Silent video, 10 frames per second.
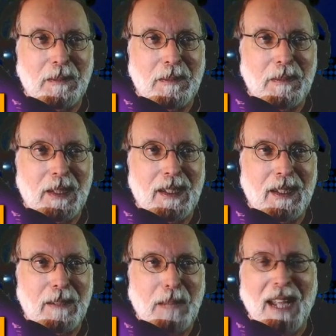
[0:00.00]

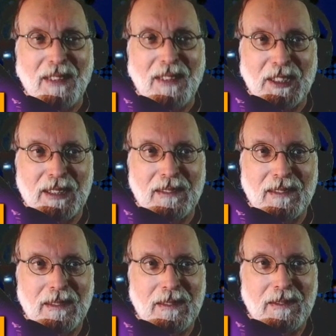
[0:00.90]
pathogen
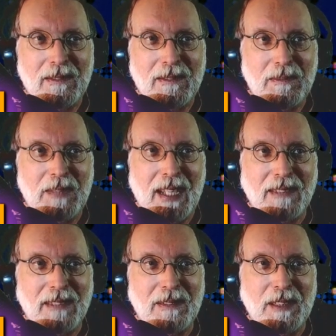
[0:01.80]
that
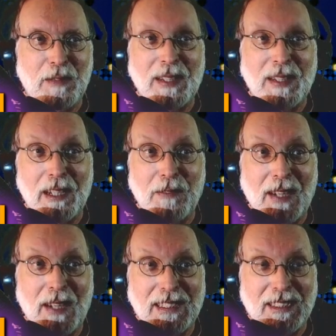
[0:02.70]
you've
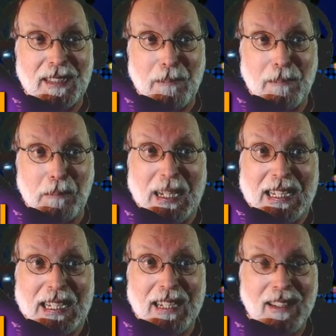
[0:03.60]
identified in step
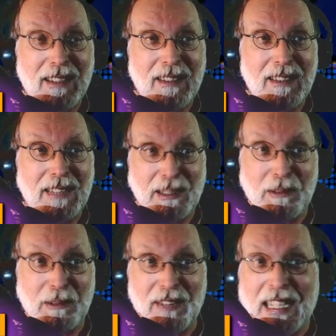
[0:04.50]
B that you
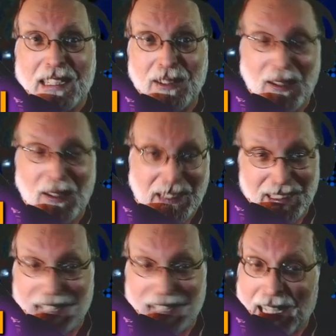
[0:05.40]
think
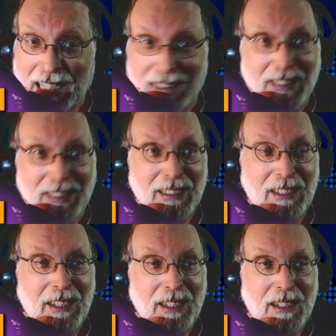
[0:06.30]
causes AIDS.
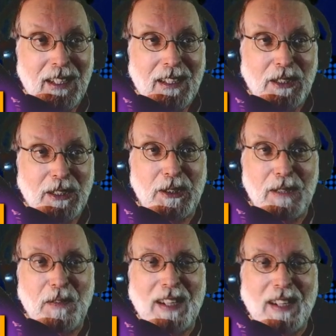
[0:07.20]
You
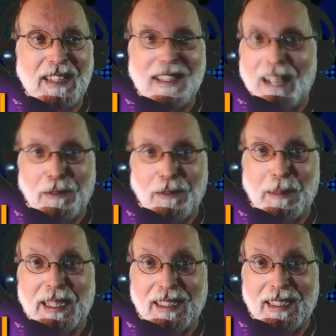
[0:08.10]
should find that in
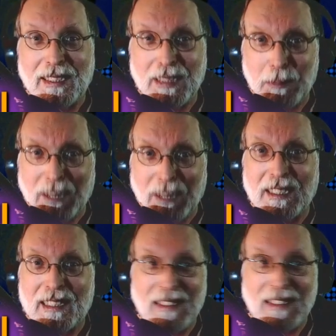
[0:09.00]
everybody that's
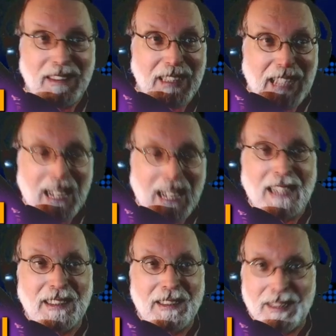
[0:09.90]
expressing the
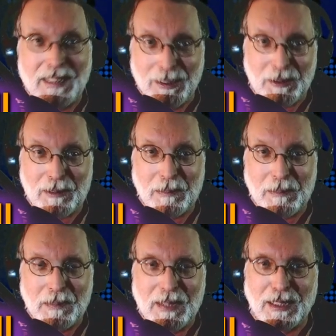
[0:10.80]
AIDS syndrome.
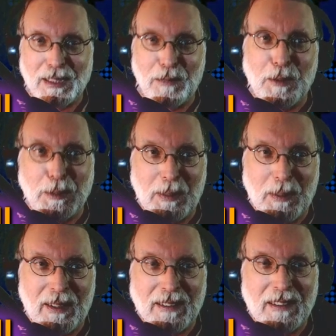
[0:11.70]
That's the first
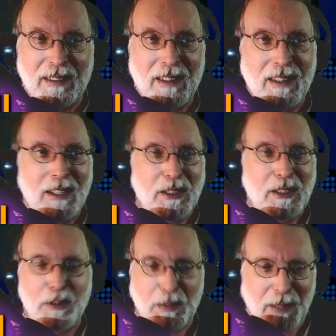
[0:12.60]
part. So
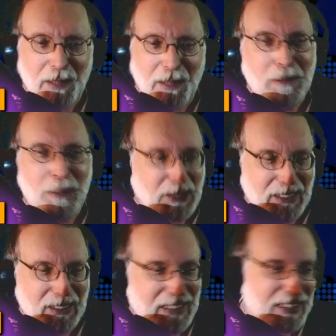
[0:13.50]
if you find one
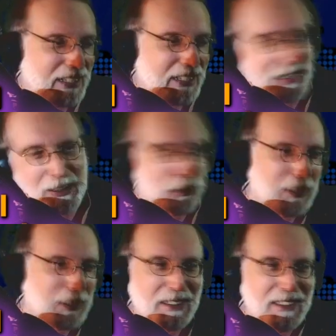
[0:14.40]
person that is
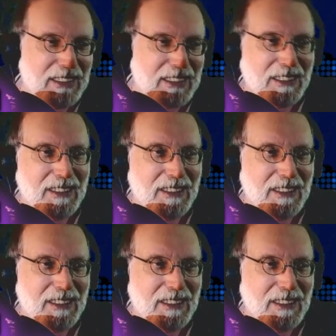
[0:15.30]
expressing this,